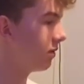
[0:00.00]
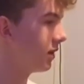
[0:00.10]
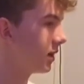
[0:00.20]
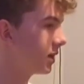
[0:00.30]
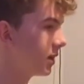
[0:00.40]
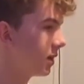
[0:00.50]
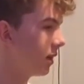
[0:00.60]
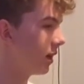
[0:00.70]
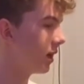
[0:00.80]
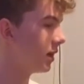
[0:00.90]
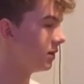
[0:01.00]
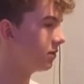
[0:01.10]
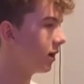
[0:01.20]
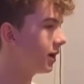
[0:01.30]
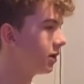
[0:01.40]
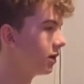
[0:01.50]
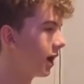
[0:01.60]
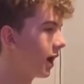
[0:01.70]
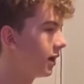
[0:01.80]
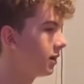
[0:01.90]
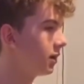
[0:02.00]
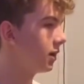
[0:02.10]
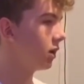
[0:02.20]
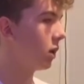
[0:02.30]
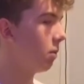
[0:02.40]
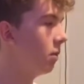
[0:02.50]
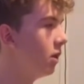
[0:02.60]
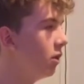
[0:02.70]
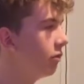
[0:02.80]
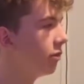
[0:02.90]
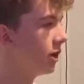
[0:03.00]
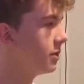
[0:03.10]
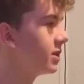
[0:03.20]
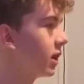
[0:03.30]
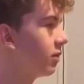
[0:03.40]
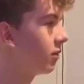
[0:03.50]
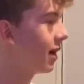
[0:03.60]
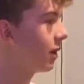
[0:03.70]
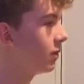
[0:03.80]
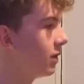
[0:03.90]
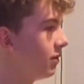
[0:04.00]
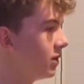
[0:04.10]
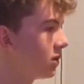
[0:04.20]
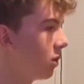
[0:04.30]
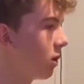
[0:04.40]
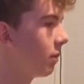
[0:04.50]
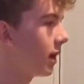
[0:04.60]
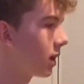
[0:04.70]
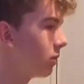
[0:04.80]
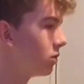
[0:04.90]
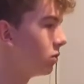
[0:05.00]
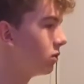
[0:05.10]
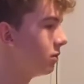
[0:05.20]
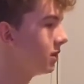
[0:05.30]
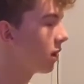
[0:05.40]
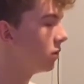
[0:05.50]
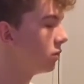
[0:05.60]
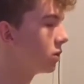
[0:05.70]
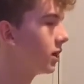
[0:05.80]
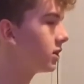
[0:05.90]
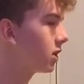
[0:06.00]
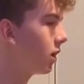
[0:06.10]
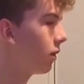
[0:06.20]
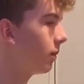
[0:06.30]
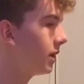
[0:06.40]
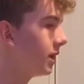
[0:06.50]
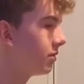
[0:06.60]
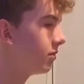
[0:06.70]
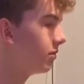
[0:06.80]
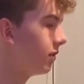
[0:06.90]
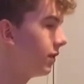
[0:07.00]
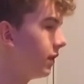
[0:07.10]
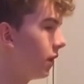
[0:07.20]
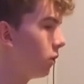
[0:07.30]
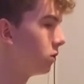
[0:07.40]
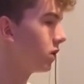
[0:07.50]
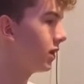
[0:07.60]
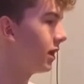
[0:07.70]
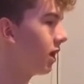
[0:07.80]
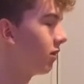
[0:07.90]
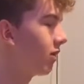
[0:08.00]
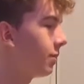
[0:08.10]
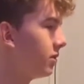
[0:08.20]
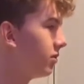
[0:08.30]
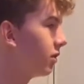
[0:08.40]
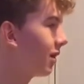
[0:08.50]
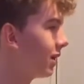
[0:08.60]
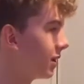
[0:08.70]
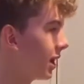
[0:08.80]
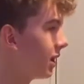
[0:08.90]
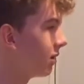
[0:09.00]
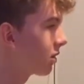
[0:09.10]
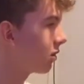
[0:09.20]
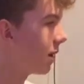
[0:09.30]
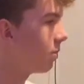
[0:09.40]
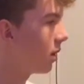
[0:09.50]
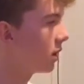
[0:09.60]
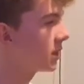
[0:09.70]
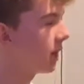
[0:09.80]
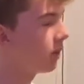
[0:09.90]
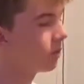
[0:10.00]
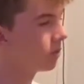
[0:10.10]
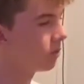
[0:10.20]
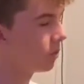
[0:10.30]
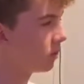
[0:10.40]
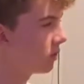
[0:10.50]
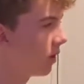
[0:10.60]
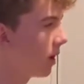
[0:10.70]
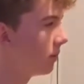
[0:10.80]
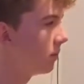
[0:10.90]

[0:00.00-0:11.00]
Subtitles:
I think he's very good at manoeuvring himself around. If he's got one player coming towards him, he knows which way to go. I mean, he can also then like wrap his foot around and getting the correct pass out all the time.